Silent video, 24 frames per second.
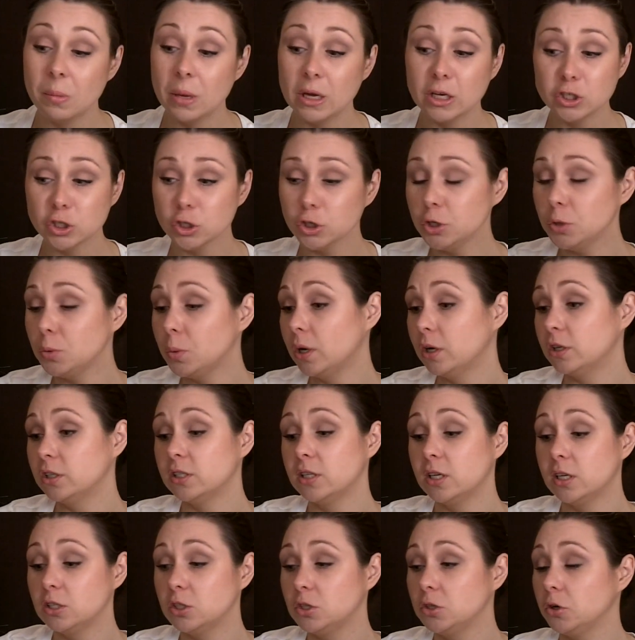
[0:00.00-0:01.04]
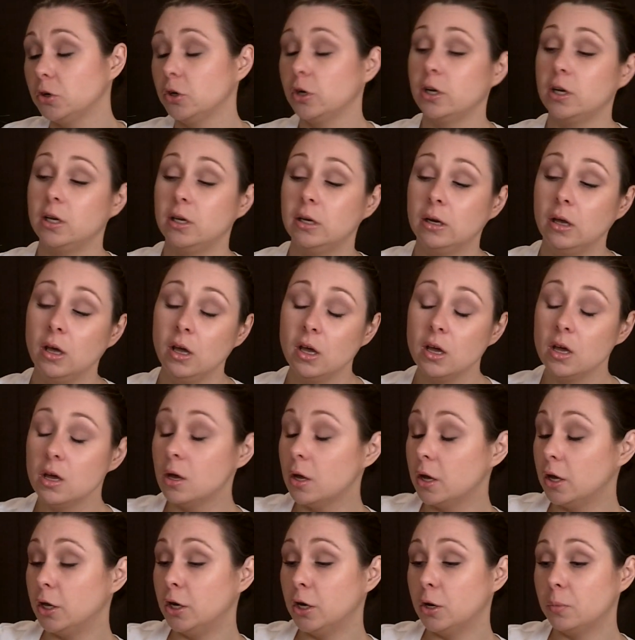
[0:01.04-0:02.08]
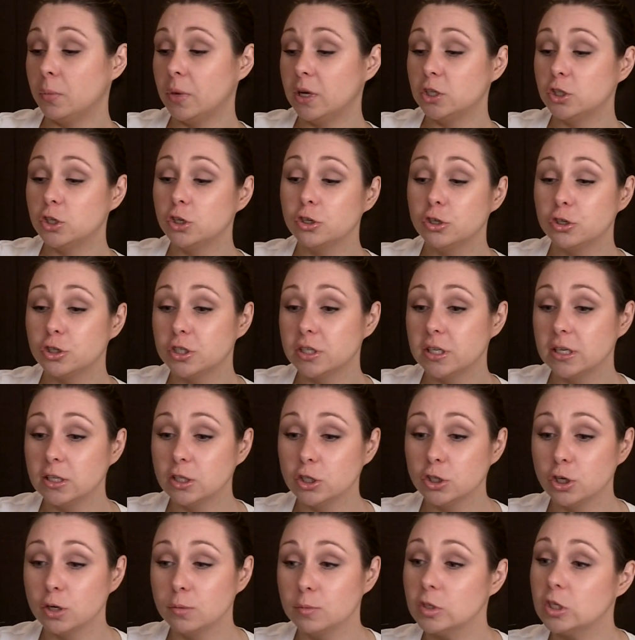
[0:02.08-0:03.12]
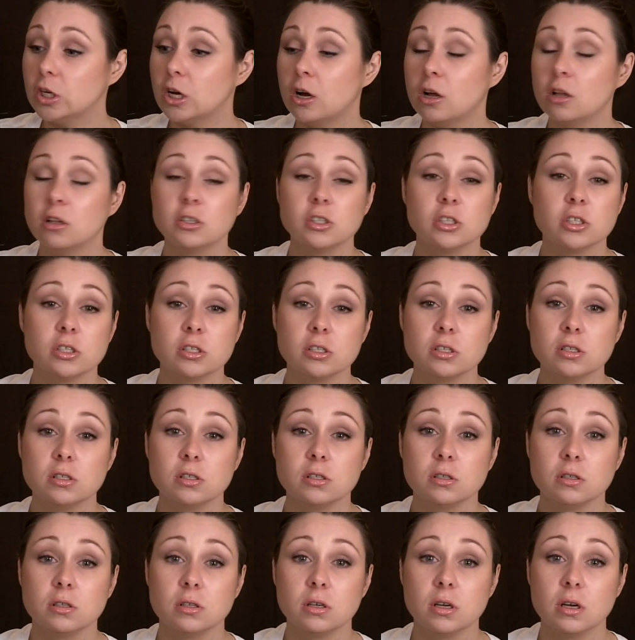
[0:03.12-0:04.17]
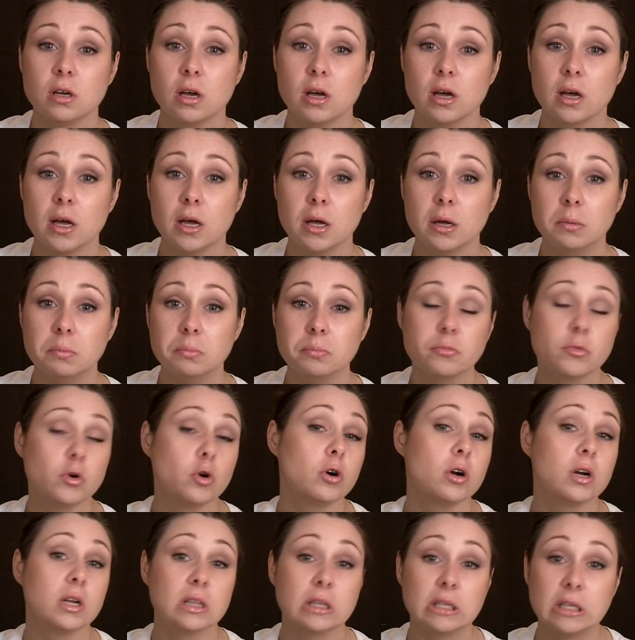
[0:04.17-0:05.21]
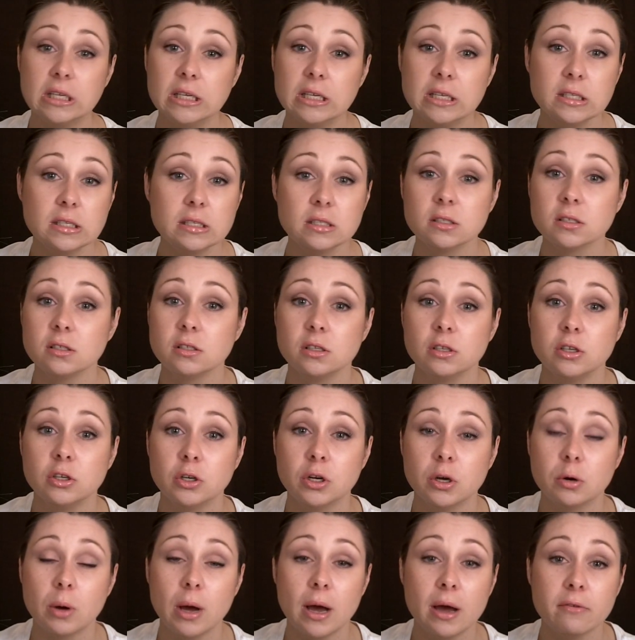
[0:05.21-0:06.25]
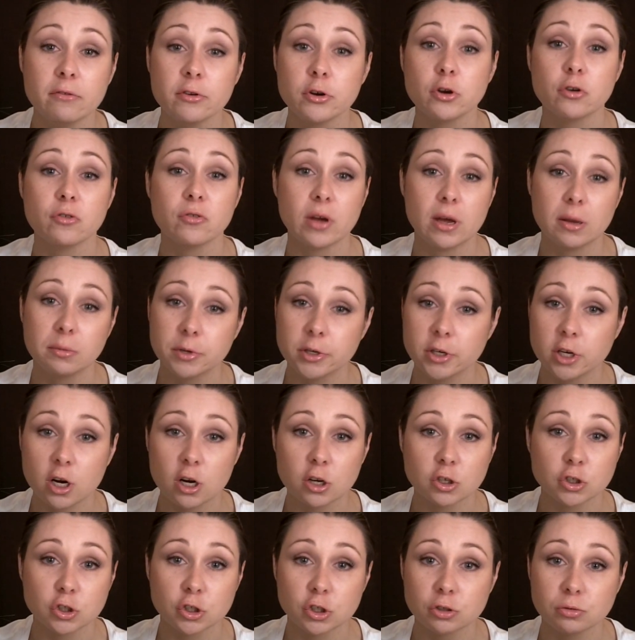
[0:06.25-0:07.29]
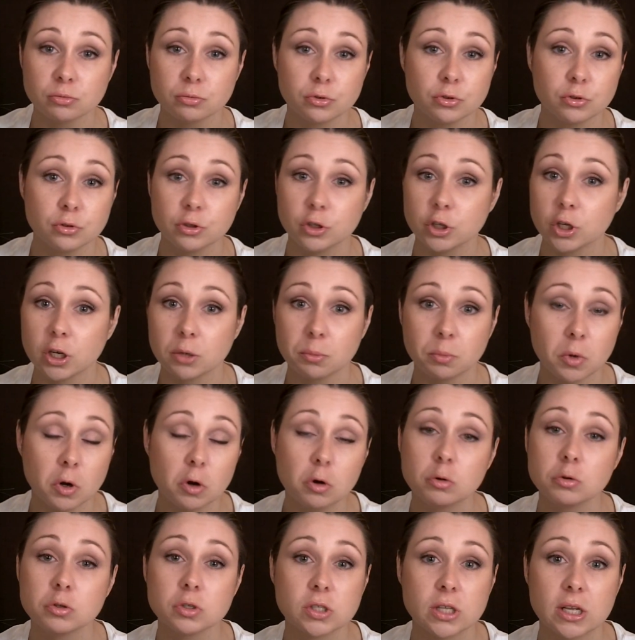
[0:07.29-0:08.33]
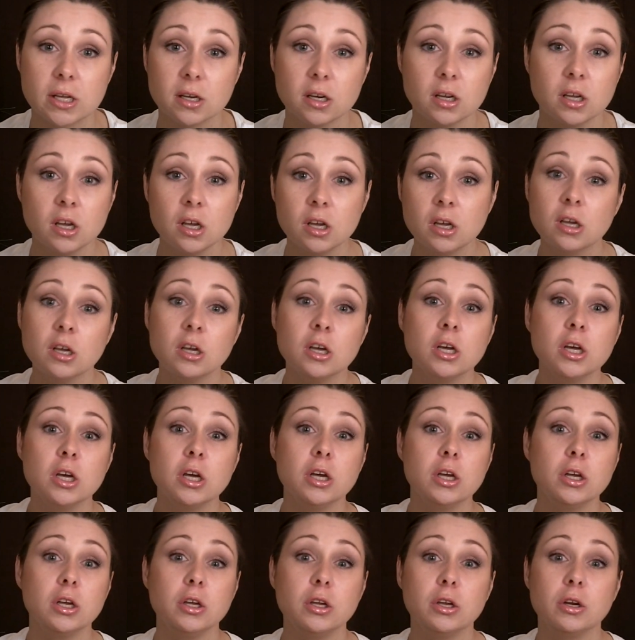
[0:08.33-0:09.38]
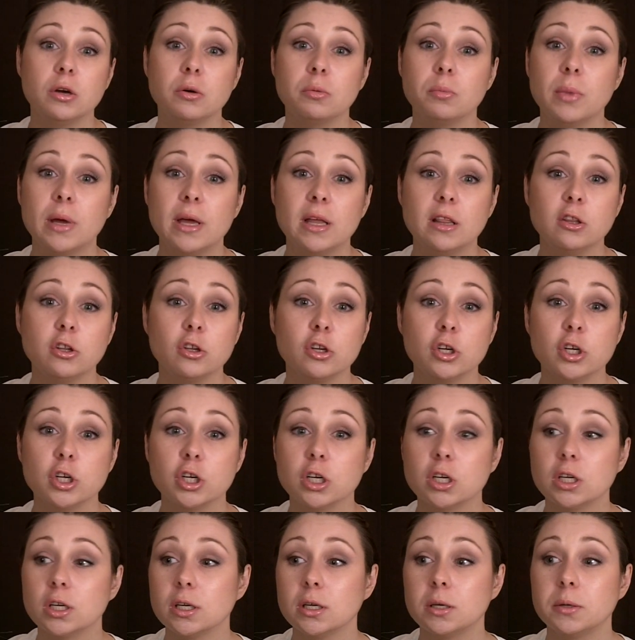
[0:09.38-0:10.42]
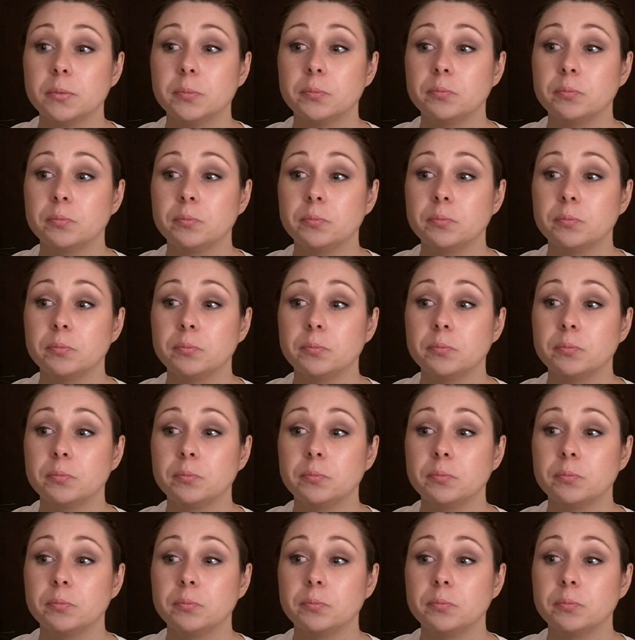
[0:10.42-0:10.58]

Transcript: Make sure you wear sunscreen. You know, make sure you're seeing the dermatologist. Um, or at least, you know, having your family doctor look at moles that, you know, may look